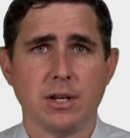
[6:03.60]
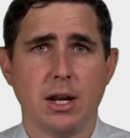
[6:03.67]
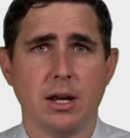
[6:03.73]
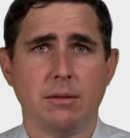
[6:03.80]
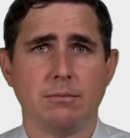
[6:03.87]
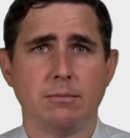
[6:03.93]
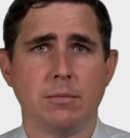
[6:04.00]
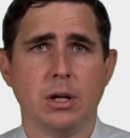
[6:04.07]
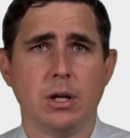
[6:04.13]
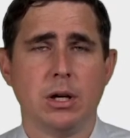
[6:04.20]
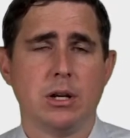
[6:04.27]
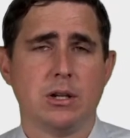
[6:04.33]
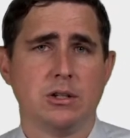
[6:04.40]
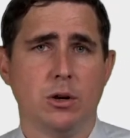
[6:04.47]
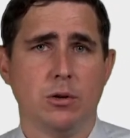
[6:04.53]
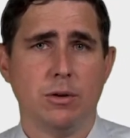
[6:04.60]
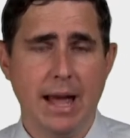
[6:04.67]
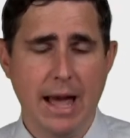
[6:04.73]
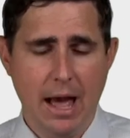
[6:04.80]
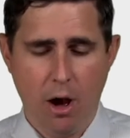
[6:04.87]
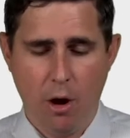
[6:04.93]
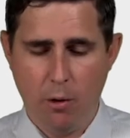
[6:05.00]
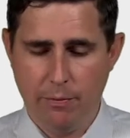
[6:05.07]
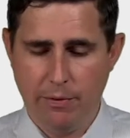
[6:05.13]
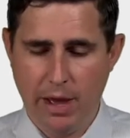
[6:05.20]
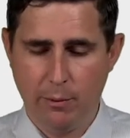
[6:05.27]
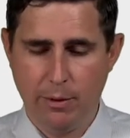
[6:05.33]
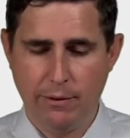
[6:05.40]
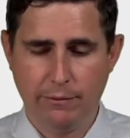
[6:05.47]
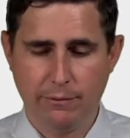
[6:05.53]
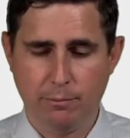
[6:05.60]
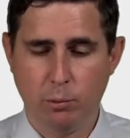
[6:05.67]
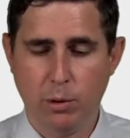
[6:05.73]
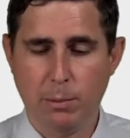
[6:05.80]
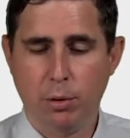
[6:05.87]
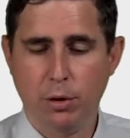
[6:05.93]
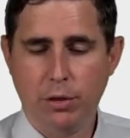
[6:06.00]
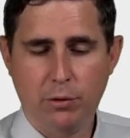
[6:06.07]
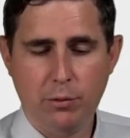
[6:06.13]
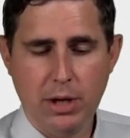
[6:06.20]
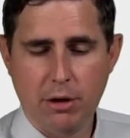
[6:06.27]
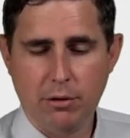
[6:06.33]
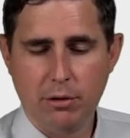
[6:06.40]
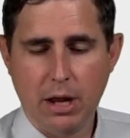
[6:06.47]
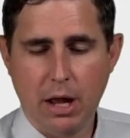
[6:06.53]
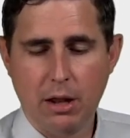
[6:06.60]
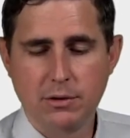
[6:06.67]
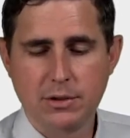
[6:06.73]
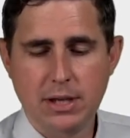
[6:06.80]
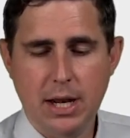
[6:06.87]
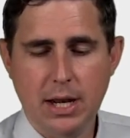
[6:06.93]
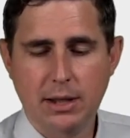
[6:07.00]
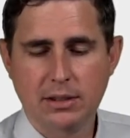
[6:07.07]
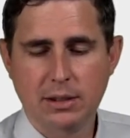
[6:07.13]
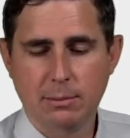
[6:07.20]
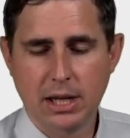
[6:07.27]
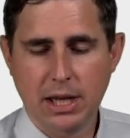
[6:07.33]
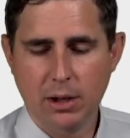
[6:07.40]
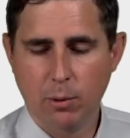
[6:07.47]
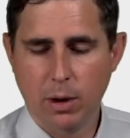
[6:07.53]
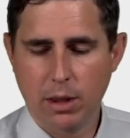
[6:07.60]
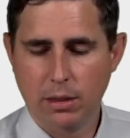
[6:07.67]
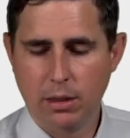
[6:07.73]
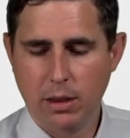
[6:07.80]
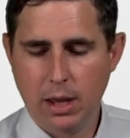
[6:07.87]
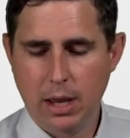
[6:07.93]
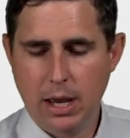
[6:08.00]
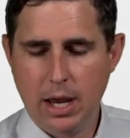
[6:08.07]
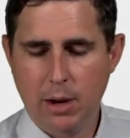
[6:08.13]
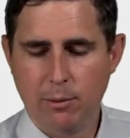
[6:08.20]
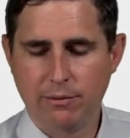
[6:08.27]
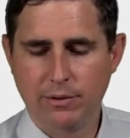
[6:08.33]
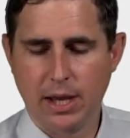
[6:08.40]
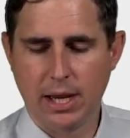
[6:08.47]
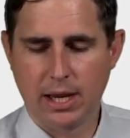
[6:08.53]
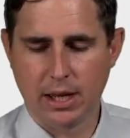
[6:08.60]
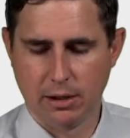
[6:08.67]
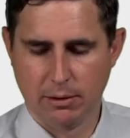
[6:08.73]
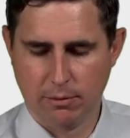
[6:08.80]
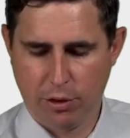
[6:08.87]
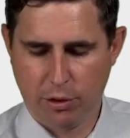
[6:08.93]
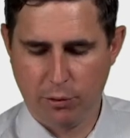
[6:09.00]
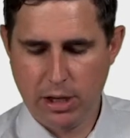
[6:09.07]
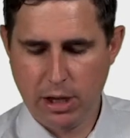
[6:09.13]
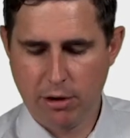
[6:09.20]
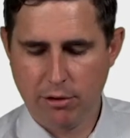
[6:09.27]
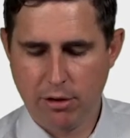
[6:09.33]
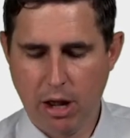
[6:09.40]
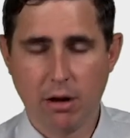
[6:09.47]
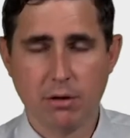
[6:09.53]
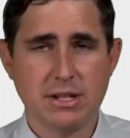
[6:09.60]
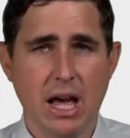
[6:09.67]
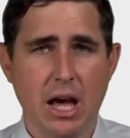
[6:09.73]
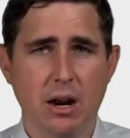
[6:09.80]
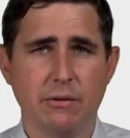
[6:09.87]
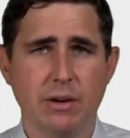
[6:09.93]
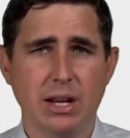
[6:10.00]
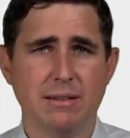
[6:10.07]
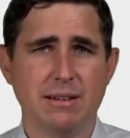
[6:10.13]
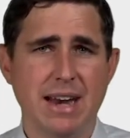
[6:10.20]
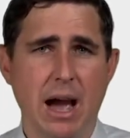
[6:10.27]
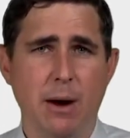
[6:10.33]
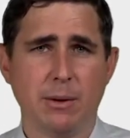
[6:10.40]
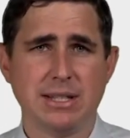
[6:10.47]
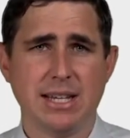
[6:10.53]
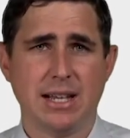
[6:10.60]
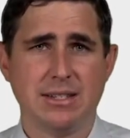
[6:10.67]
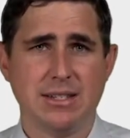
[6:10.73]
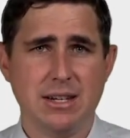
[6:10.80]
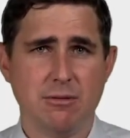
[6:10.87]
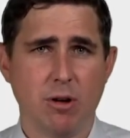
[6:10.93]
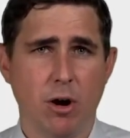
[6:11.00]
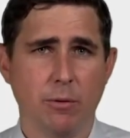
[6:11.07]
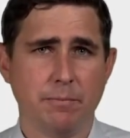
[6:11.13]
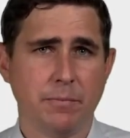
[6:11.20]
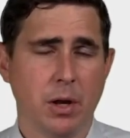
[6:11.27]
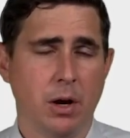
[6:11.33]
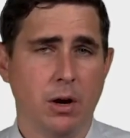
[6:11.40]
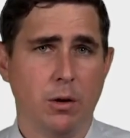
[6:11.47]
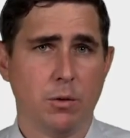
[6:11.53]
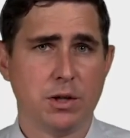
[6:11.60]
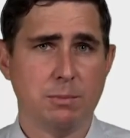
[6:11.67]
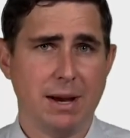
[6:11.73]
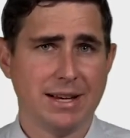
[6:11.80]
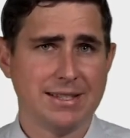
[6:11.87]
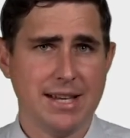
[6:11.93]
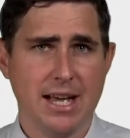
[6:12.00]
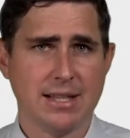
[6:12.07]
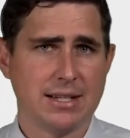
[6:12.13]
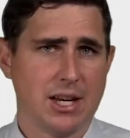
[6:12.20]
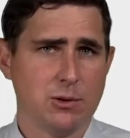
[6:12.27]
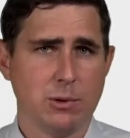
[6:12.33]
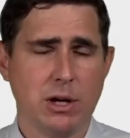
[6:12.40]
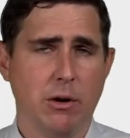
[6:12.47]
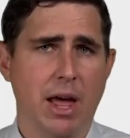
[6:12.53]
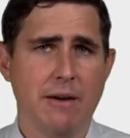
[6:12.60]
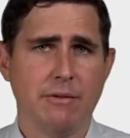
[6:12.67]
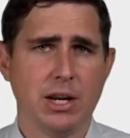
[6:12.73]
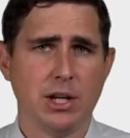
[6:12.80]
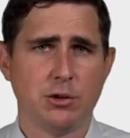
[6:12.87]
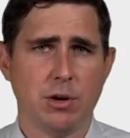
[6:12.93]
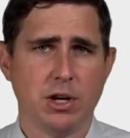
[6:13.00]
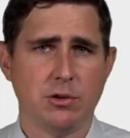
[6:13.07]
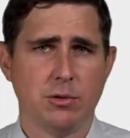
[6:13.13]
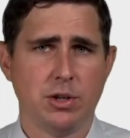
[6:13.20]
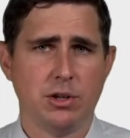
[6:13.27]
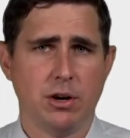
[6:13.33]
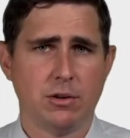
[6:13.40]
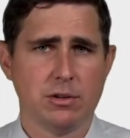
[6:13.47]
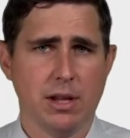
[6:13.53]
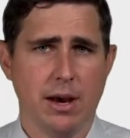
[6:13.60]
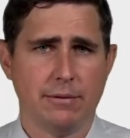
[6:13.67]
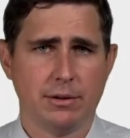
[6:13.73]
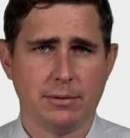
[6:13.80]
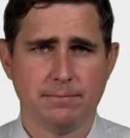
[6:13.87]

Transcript: it. So now that we've we put $300 in it to begin with, we've taken $300 out of it. Now it's at zero, which makes sense because we don't have any treasury shares left.